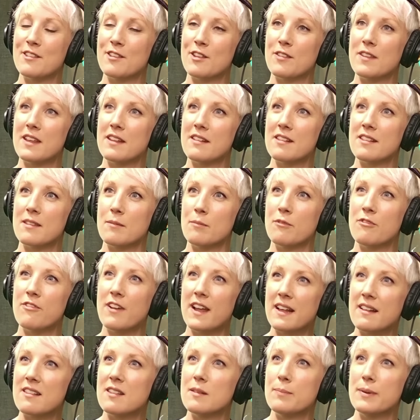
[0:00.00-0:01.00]
So there's some
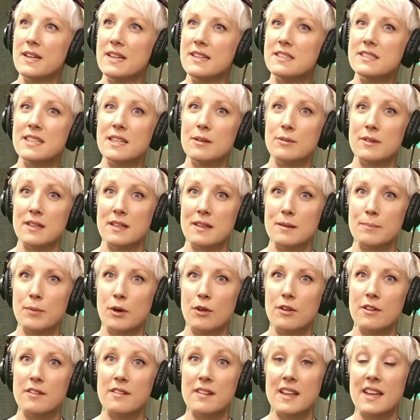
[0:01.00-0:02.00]
flexibility within the
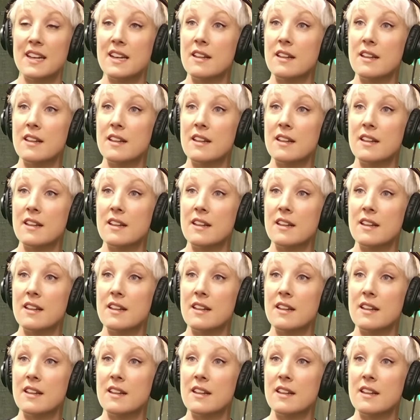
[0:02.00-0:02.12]
policy,